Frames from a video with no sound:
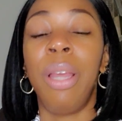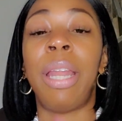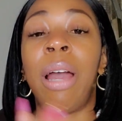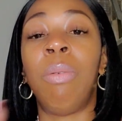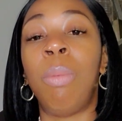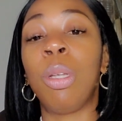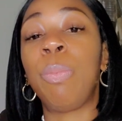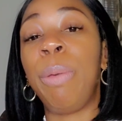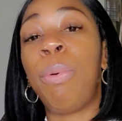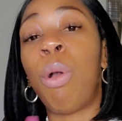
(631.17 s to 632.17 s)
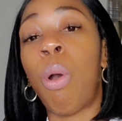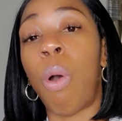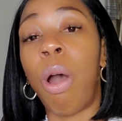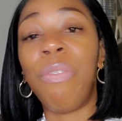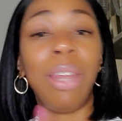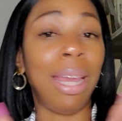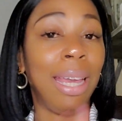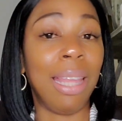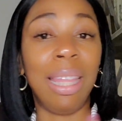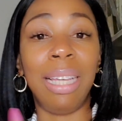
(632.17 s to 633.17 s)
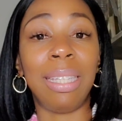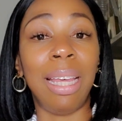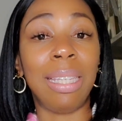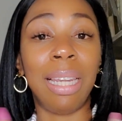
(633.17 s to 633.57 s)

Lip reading: Now, most people go off and they get these things